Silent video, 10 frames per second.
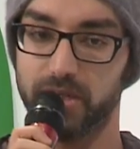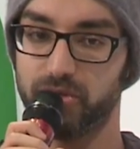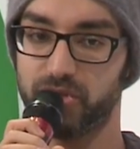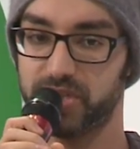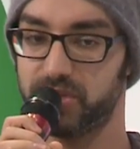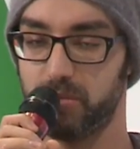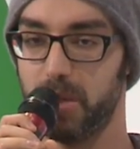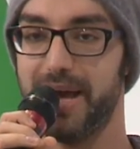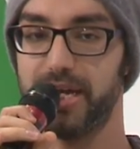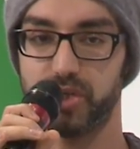Just
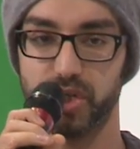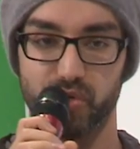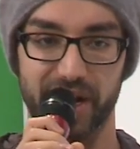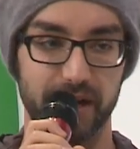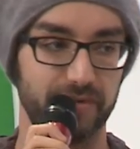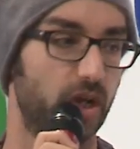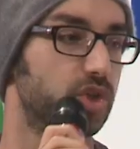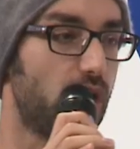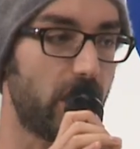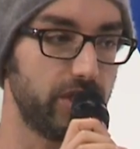imagine a graph, an
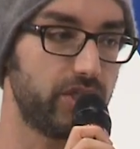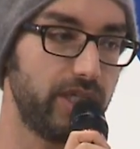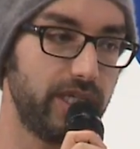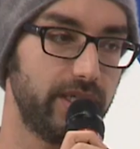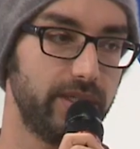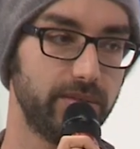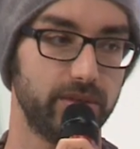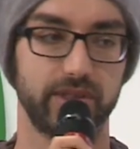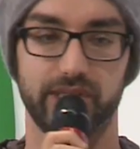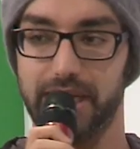ontology /
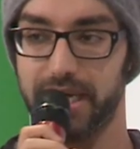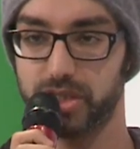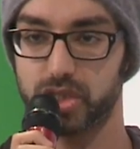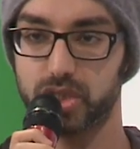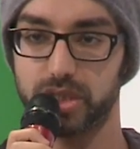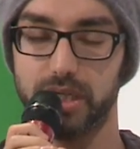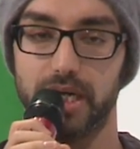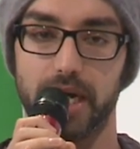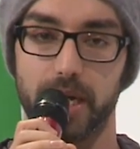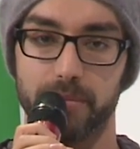
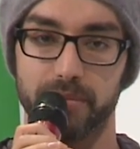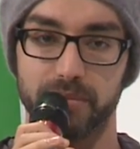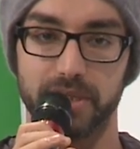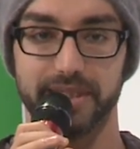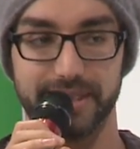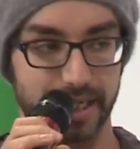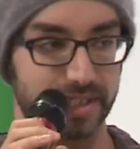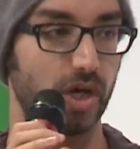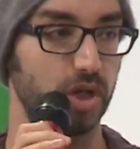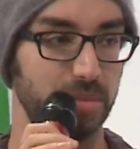
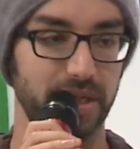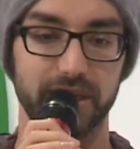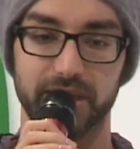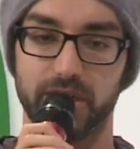taxonomy,